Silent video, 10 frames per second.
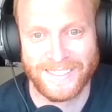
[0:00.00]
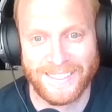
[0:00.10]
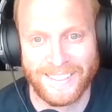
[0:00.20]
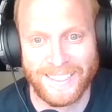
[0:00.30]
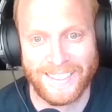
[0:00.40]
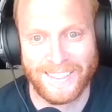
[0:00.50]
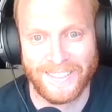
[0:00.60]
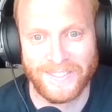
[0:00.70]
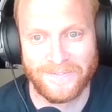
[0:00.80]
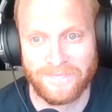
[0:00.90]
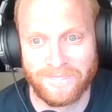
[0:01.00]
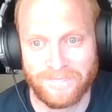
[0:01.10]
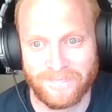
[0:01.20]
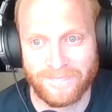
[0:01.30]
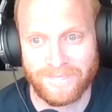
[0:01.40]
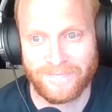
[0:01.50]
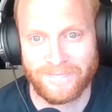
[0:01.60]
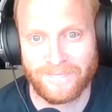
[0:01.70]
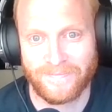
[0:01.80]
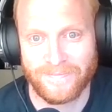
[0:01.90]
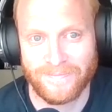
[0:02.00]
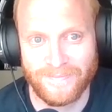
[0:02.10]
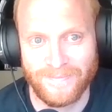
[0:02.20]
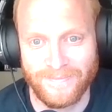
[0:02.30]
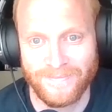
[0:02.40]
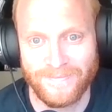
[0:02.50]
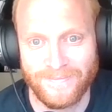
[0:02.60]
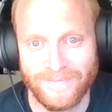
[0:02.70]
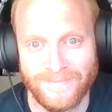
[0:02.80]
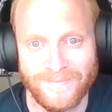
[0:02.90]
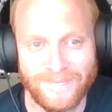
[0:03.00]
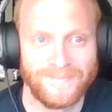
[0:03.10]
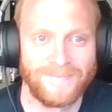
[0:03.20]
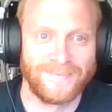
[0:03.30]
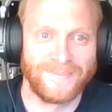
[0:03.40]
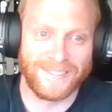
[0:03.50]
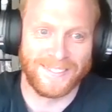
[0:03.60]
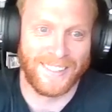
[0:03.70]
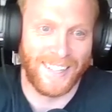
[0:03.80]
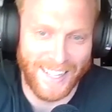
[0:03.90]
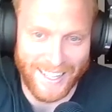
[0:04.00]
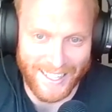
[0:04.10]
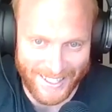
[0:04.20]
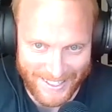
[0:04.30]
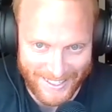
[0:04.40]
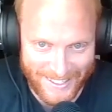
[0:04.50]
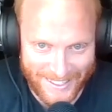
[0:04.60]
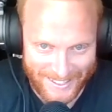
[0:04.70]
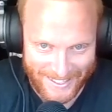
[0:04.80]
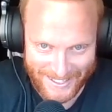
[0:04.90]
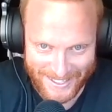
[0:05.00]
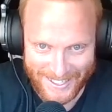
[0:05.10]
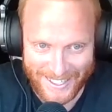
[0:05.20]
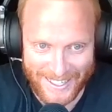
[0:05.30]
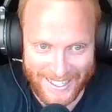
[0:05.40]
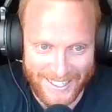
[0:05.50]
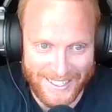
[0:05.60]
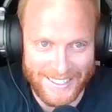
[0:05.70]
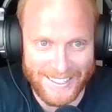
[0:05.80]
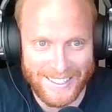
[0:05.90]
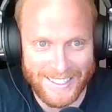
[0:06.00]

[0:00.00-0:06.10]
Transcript: No words are spoken by the person on screen.